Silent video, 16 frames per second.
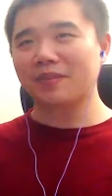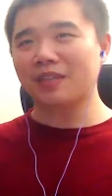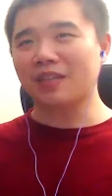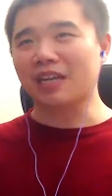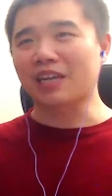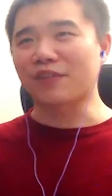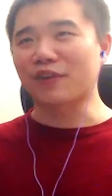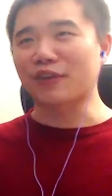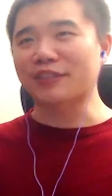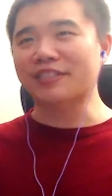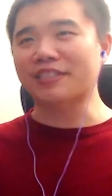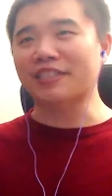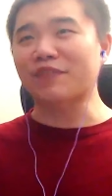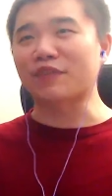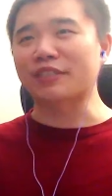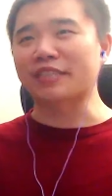Got a very
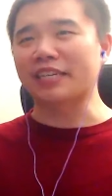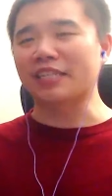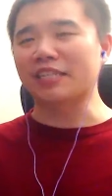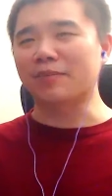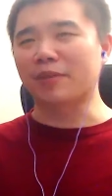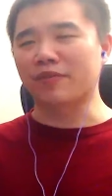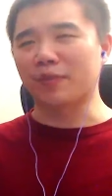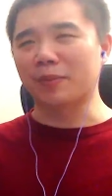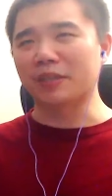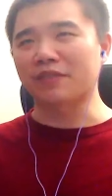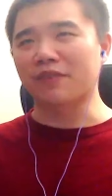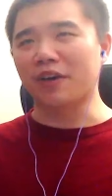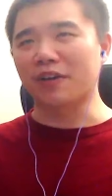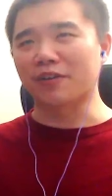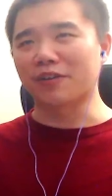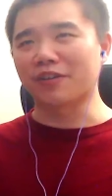different sentiment from his
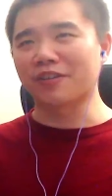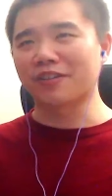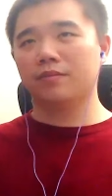father.